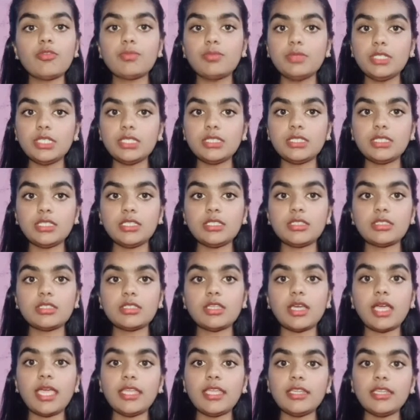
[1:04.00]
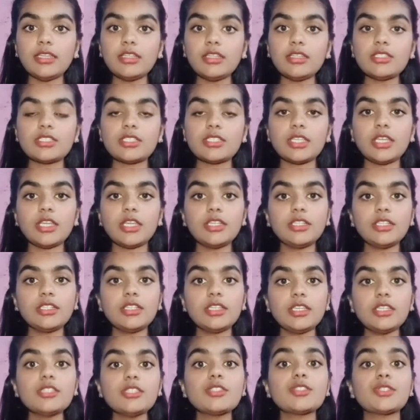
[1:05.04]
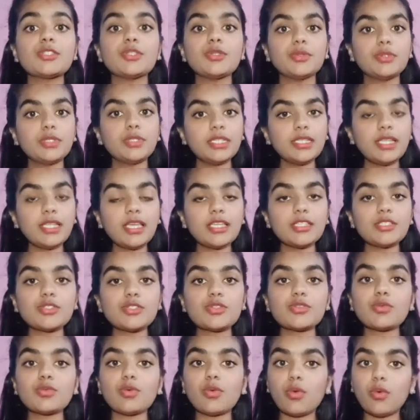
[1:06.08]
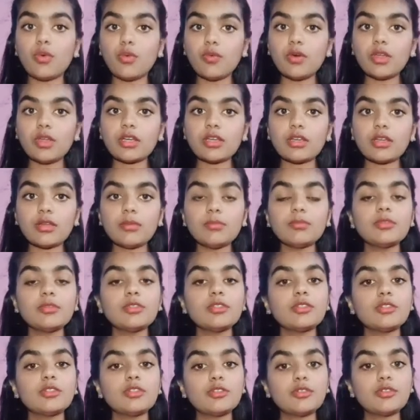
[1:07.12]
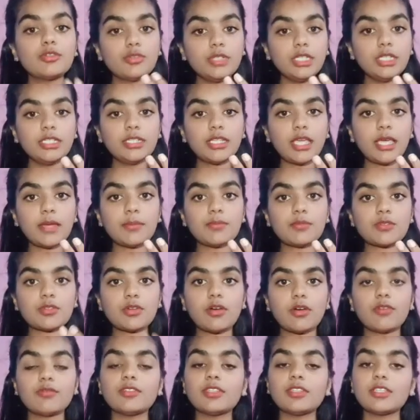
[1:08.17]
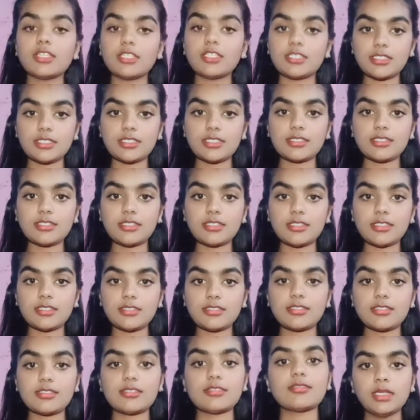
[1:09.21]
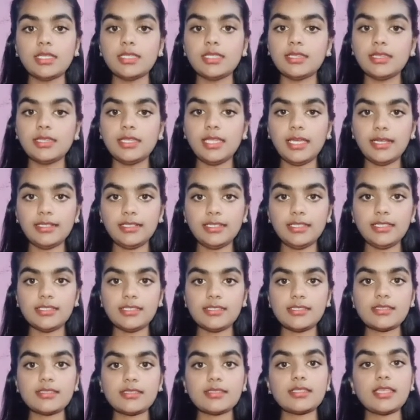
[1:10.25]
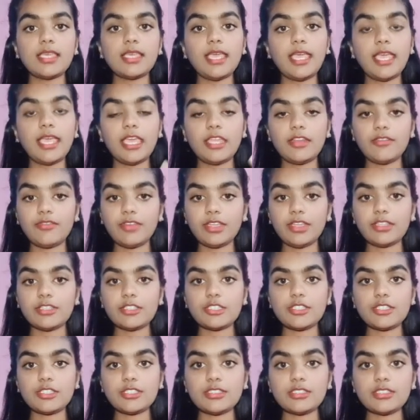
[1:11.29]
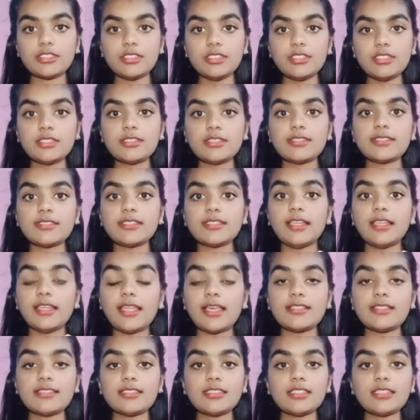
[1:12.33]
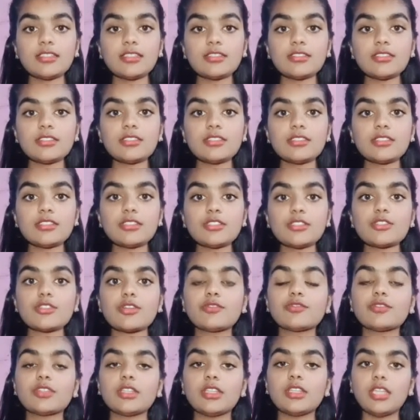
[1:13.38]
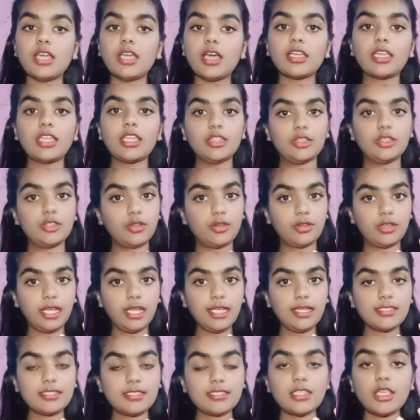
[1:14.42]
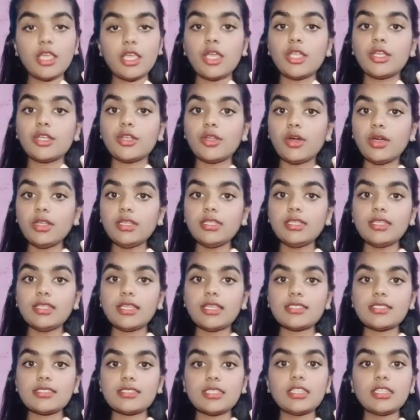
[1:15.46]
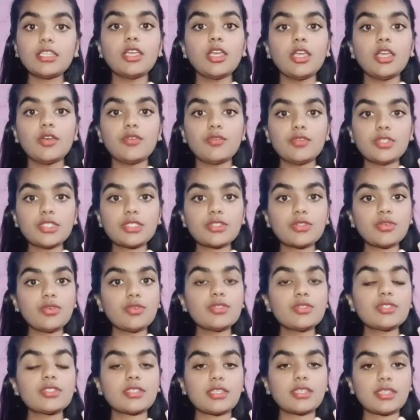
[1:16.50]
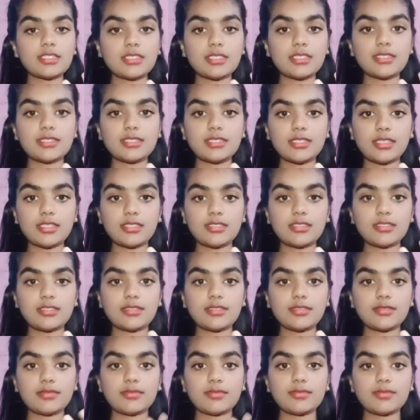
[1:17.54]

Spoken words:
breathing, the energy it is utilized to overcome 3 types of the resistance. That is airway resistance, elastic resistance of the lung and thorax, non-elastic viscous resistance.